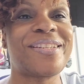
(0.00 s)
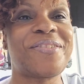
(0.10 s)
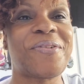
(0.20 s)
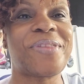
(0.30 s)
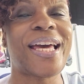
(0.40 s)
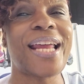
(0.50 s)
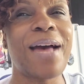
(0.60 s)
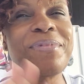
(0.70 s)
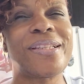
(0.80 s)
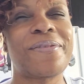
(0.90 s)
you know, that
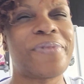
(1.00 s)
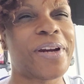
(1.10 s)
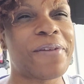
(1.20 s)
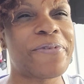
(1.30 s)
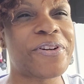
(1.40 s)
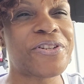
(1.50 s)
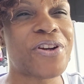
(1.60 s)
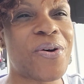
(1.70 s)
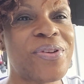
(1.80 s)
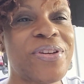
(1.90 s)
happens at the very first
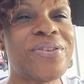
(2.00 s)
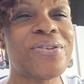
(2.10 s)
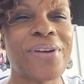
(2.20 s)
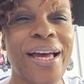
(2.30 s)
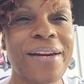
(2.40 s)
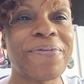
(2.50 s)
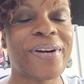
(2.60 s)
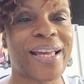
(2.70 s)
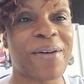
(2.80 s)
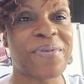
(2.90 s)
show and you do kind of
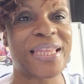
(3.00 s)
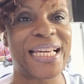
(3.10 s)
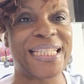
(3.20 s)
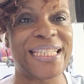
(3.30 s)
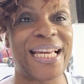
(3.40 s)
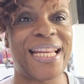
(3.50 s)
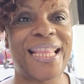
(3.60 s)
forget what they said.